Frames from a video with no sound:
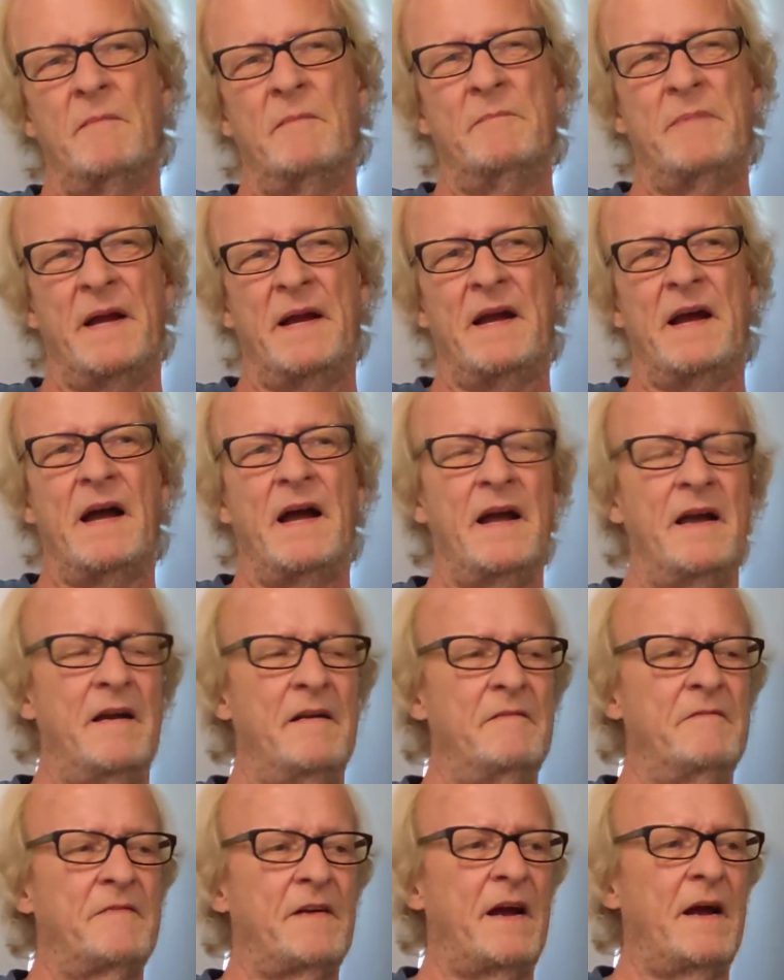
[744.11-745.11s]

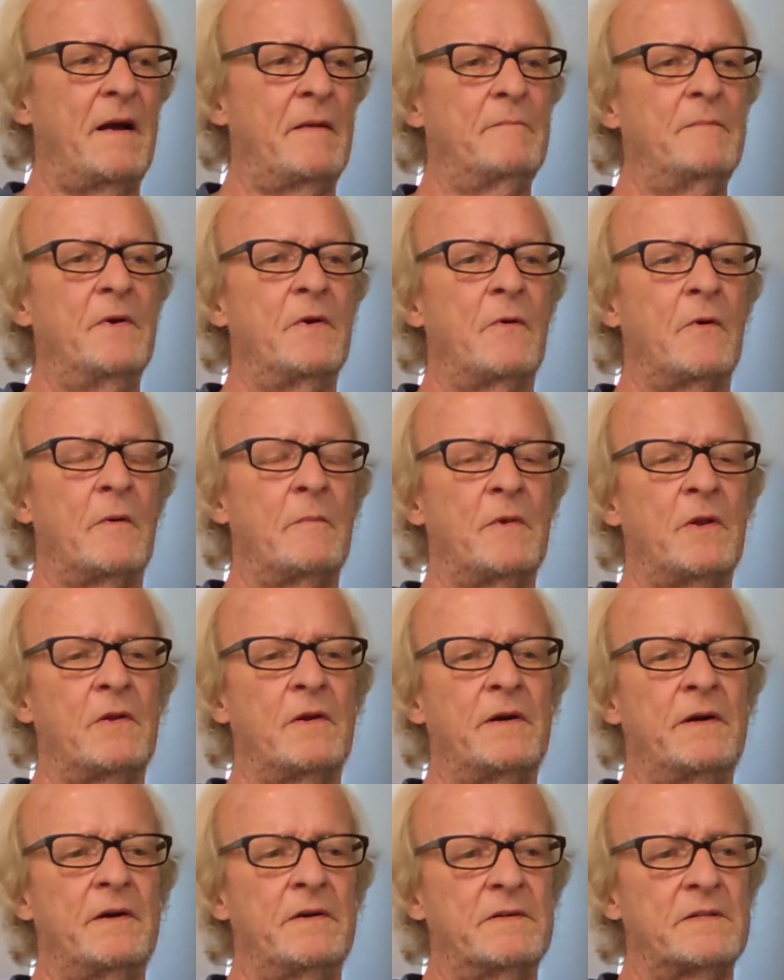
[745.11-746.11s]
behave
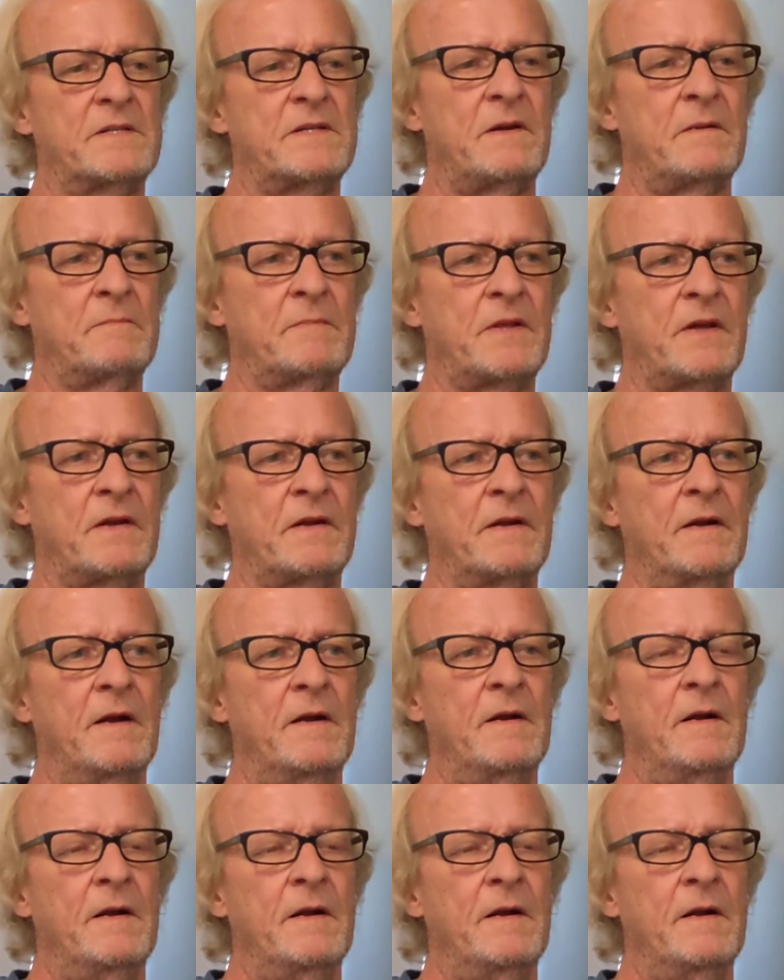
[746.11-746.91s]
abnormally or something.